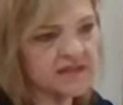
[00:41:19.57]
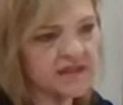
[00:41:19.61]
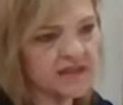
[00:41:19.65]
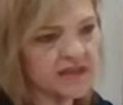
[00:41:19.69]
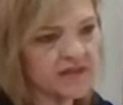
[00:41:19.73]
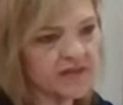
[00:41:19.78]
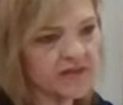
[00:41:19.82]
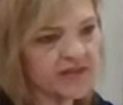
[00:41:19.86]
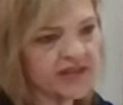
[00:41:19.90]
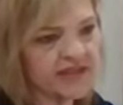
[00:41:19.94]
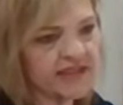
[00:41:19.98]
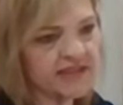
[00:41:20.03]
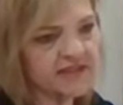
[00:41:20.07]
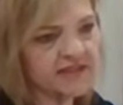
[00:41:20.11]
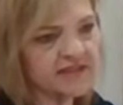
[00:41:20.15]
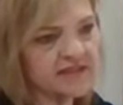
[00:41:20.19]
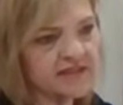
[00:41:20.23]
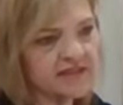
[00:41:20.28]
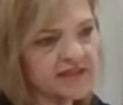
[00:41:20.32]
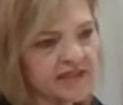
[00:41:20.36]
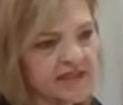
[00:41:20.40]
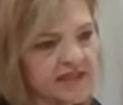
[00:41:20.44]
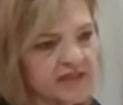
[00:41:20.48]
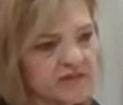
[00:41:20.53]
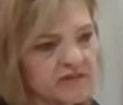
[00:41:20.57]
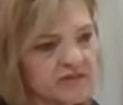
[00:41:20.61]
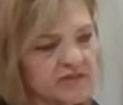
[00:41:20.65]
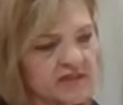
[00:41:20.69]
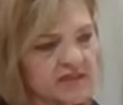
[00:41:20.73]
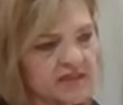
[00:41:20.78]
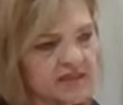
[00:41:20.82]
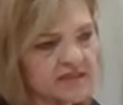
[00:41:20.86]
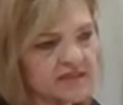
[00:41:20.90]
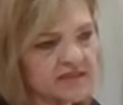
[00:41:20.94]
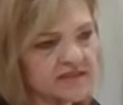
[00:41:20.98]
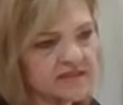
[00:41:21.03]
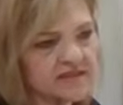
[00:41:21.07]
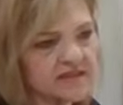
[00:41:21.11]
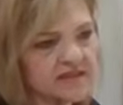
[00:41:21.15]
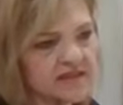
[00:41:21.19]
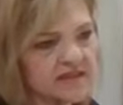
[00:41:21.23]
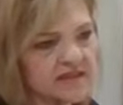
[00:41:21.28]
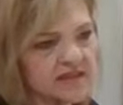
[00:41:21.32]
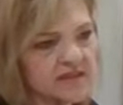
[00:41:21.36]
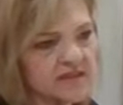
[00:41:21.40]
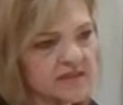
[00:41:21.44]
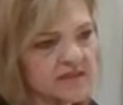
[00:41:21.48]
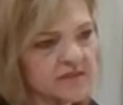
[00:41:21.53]
All right. Now let's
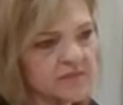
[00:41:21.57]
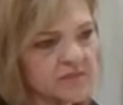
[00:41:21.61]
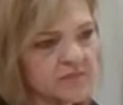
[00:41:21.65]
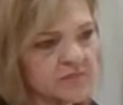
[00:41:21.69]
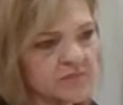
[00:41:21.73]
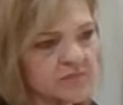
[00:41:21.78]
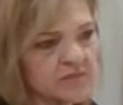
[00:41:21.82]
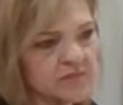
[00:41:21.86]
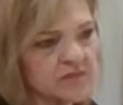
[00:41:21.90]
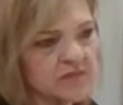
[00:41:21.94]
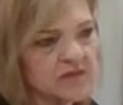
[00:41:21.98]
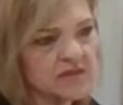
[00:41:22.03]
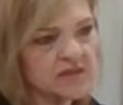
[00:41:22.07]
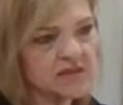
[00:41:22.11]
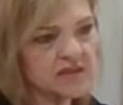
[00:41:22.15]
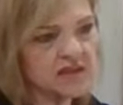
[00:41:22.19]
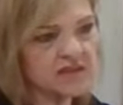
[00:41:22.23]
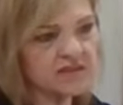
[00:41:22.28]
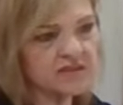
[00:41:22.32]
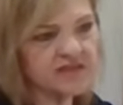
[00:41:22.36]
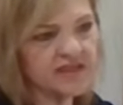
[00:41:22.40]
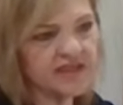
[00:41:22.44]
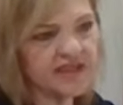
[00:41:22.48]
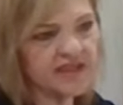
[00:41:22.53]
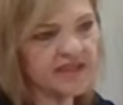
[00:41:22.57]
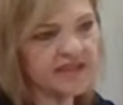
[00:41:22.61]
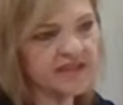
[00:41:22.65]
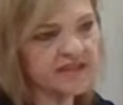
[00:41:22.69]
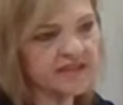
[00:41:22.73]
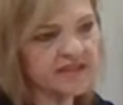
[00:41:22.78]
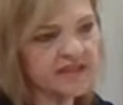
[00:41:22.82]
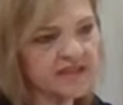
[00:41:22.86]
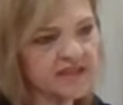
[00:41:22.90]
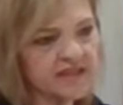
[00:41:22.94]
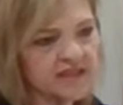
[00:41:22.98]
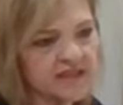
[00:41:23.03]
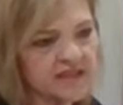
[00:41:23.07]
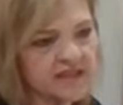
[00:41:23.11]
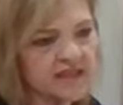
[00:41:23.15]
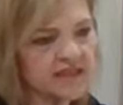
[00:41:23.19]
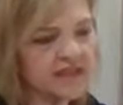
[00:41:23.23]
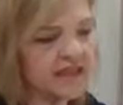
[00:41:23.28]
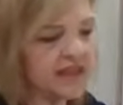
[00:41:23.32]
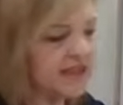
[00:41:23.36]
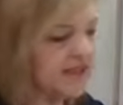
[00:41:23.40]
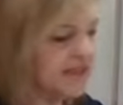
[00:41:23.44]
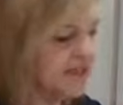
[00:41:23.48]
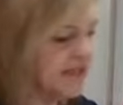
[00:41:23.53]
close that
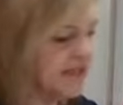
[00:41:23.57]
and